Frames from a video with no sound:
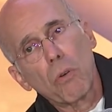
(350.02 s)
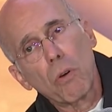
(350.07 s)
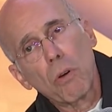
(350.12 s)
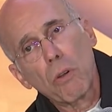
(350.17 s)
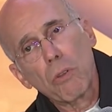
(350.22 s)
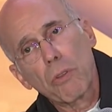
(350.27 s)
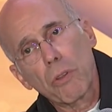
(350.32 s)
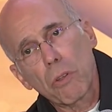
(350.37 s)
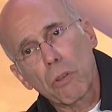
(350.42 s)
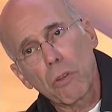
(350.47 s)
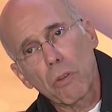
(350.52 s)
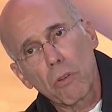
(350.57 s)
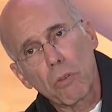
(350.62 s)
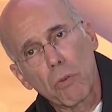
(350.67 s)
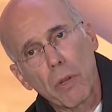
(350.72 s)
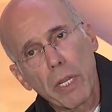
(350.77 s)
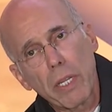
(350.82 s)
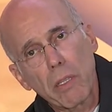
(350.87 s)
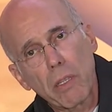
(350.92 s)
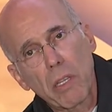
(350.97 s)
all the
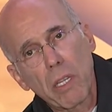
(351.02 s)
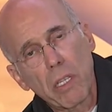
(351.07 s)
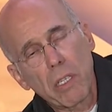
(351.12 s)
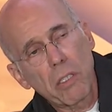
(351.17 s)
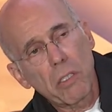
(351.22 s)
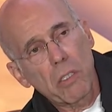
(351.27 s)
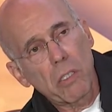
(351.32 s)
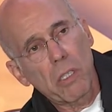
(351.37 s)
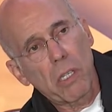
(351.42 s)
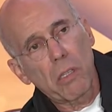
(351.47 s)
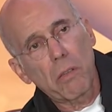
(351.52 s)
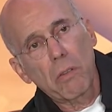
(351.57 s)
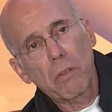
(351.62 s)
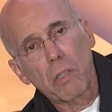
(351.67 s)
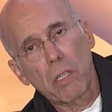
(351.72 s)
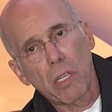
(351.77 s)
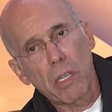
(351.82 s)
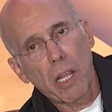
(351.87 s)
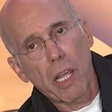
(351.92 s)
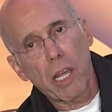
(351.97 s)
great things that
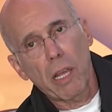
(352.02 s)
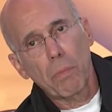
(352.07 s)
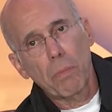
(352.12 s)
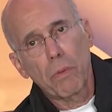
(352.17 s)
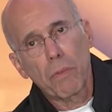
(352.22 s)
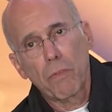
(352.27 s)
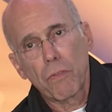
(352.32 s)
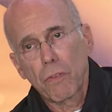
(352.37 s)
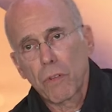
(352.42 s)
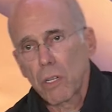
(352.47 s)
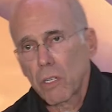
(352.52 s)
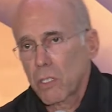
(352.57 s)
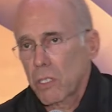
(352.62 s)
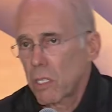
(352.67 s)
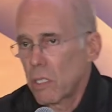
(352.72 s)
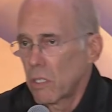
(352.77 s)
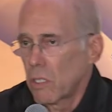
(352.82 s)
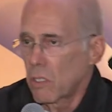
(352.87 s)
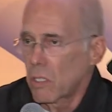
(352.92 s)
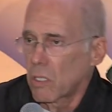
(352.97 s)
can happen for us
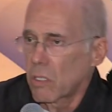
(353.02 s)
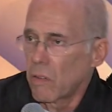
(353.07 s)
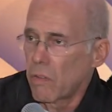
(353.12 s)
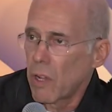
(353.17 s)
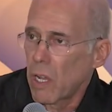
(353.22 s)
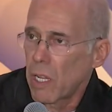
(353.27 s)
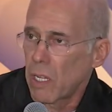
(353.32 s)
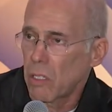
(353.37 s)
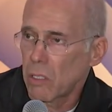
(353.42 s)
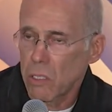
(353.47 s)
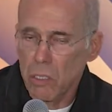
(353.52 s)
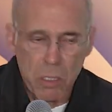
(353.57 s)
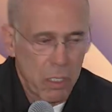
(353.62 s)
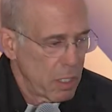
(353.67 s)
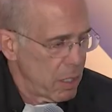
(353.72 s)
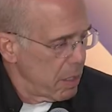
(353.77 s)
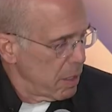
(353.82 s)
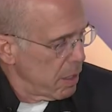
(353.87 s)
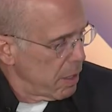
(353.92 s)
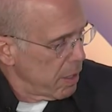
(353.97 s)
on this device,
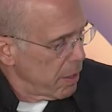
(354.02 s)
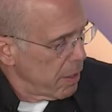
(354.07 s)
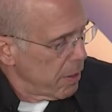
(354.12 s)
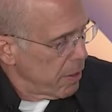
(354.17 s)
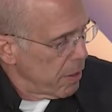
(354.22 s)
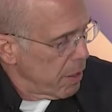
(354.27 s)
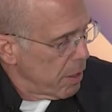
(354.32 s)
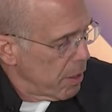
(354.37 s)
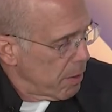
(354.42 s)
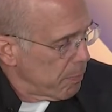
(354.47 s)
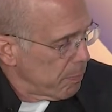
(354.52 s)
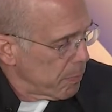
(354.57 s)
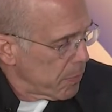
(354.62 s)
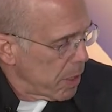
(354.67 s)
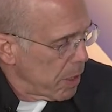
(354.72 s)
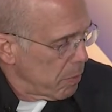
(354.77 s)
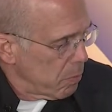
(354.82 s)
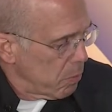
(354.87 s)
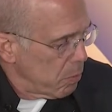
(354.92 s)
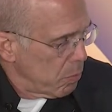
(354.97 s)
um,
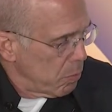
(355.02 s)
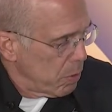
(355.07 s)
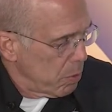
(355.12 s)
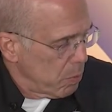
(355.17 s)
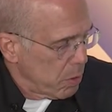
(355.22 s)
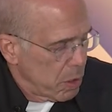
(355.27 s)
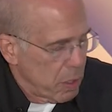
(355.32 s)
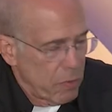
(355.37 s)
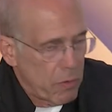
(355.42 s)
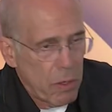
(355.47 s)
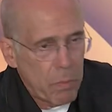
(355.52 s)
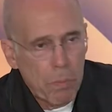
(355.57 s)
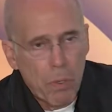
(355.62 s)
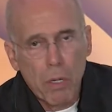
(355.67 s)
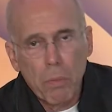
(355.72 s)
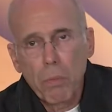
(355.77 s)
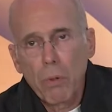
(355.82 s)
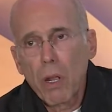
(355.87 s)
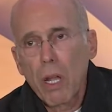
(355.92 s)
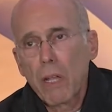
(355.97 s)
and we would give up
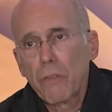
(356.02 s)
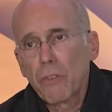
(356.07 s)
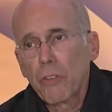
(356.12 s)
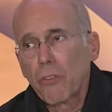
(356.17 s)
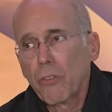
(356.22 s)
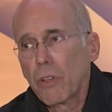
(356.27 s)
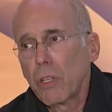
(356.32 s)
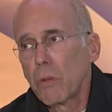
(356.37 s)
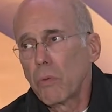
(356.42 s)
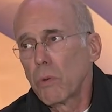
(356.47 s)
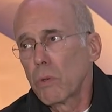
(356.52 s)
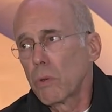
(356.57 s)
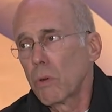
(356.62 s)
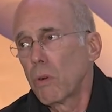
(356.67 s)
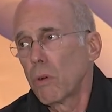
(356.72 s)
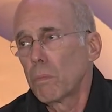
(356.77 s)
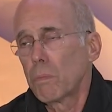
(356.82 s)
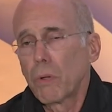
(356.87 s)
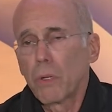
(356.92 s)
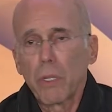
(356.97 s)
our privacy, and we were
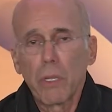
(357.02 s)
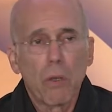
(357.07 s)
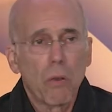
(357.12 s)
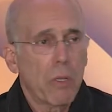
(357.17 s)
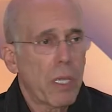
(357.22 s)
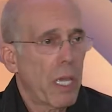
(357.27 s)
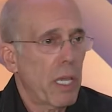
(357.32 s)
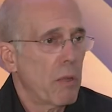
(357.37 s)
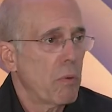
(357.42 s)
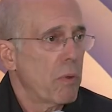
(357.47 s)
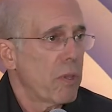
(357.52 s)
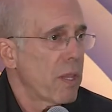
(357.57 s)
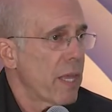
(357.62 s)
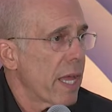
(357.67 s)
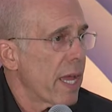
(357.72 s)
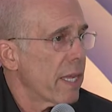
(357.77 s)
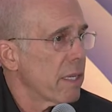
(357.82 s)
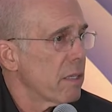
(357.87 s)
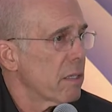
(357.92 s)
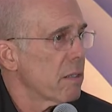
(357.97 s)
all pretty okay with
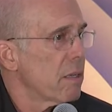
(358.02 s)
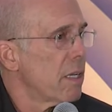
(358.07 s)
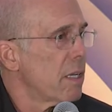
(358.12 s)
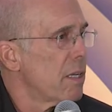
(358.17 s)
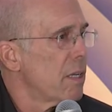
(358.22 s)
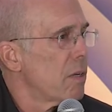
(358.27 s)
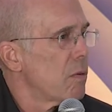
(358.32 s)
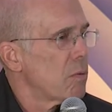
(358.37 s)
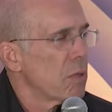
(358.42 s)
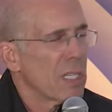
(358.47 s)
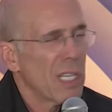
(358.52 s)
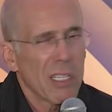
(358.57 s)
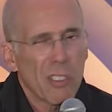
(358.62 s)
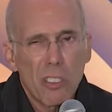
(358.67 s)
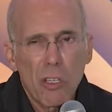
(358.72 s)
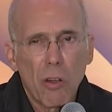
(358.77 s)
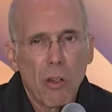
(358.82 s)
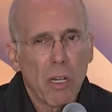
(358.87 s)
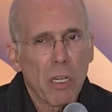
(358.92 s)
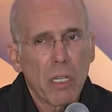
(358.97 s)
that, and we'd get
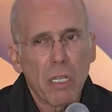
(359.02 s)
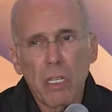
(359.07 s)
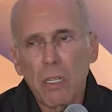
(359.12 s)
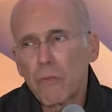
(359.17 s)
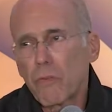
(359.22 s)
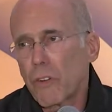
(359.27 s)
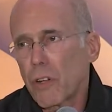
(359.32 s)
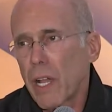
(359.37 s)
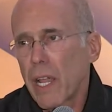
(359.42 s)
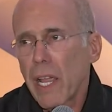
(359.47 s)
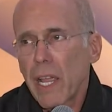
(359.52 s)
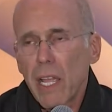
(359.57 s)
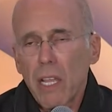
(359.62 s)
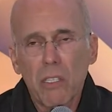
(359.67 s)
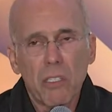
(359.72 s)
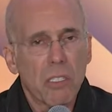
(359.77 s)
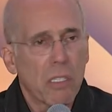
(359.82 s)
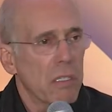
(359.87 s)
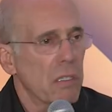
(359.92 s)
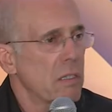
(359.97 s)
targeted for
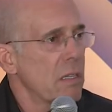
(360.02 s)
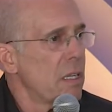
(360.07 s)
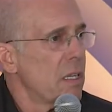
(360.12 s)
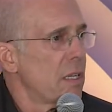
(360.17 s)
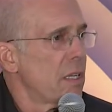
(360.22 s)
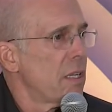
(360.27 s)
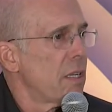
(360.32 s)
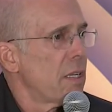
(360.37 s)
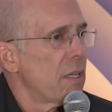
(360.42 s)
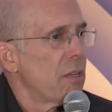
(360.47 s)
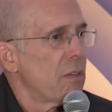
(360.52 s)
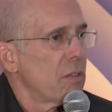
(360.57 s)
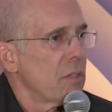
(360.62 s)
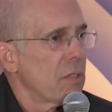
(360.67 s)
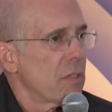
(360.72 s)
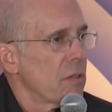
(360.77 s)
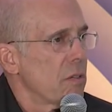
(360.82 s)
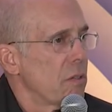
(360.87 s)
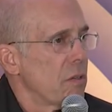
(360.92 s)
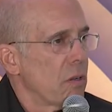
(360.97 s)
ads, and
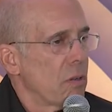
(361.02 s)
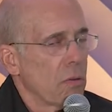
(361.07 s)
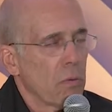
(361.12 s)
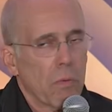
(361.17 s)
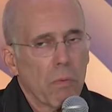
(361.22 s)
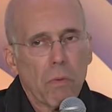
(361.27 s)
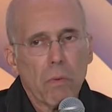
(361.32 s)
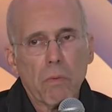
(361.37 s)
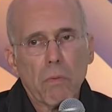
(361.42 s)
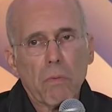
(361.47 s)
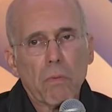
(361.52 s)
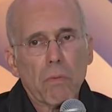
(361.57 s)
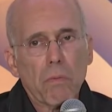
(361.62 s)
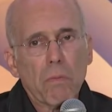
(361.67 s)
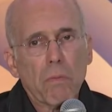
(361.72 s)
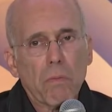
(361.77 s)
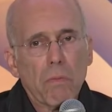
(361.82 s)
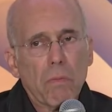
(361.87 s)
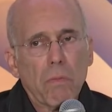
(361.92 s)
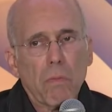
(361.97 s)
you know
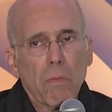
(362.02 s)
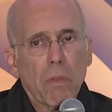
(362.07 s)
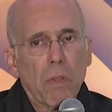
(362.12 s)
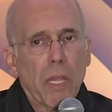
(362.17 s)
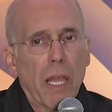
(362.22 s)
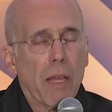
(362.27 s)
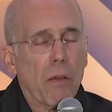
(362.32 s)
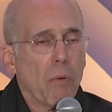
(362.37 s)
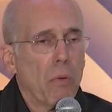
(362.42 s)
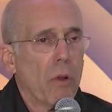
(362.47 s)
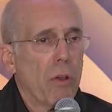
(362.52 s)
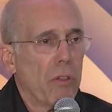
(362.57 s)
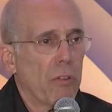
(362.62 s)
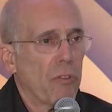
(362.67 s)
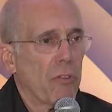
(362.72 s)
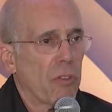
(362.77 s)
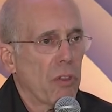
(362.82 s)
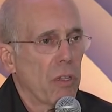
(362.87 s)
that was